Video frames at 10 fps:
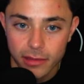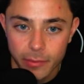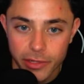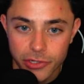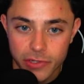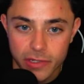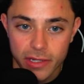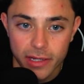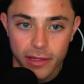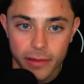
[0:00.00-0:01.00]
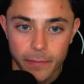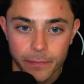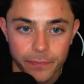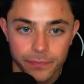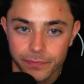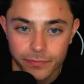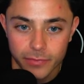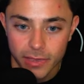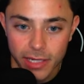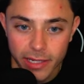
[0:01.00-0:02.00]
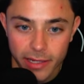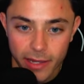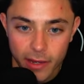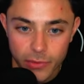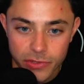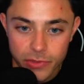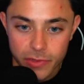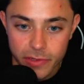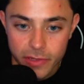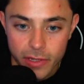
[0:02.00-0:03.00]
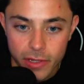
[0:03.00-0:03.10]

Let me just, um, oh, yeah, yeah, I always do this.